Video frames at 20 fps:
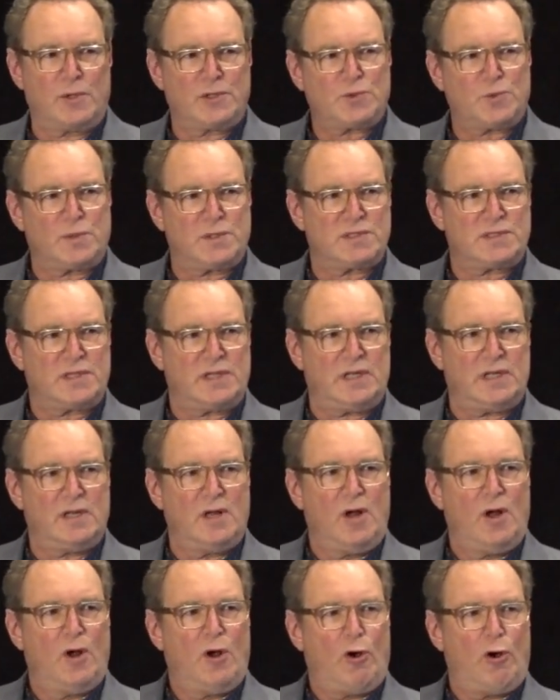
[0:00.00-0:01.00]
which was the
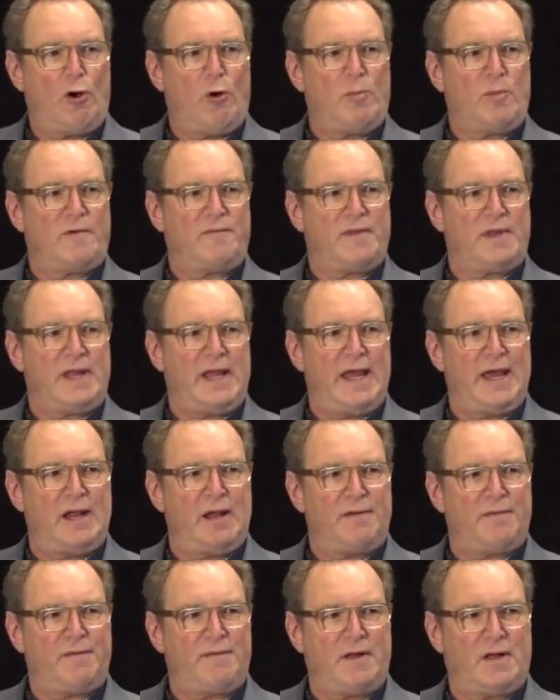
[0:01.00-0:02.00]
home of the
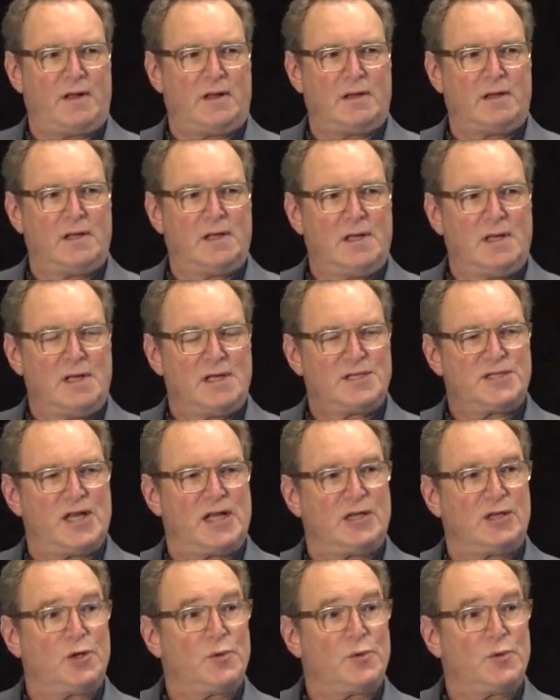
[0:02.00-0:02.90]
NFL St.